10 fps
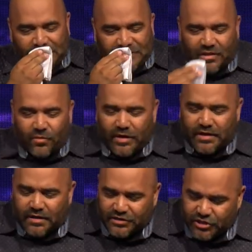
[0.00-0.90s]
so that we
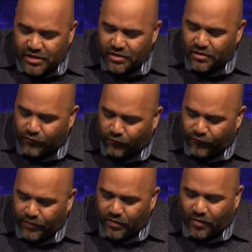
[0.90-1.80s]
can continue to
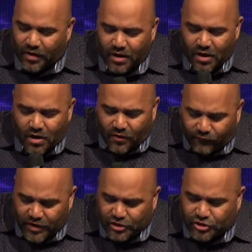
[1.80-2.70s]
fulfill our, our
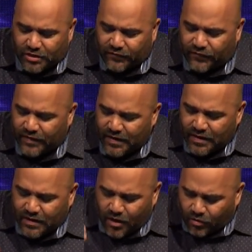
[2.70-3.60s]
vision of
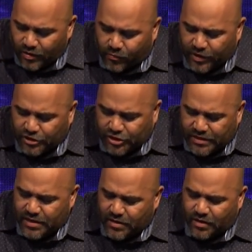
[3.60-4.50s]
not only reaching
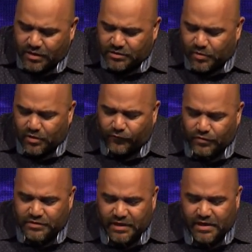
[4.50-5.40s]
here in this beautiful
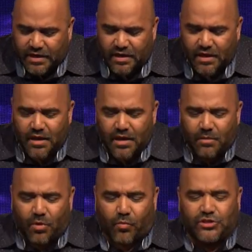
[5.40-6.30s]
city,
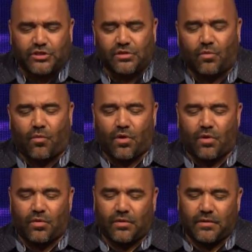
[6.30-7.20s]
but reaching the world.